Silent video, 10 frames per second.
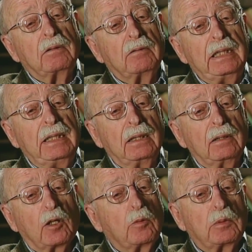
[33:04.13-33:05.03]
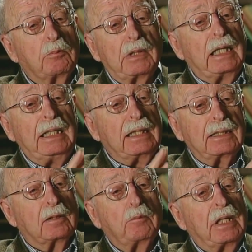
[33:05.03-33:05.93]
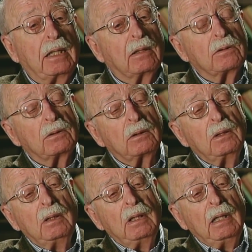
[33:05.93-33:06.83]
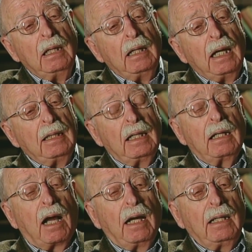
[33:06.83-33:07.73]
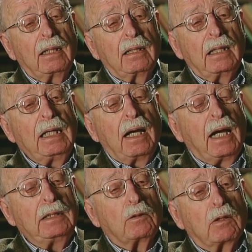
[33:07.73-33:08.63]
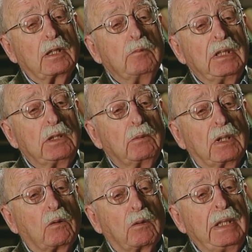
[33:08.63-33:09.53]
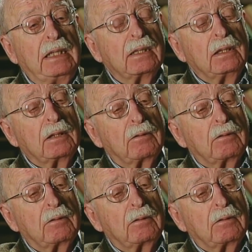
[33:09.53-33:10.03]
degree in urban planning and something else. And then I think I talked him into it, although he doesn't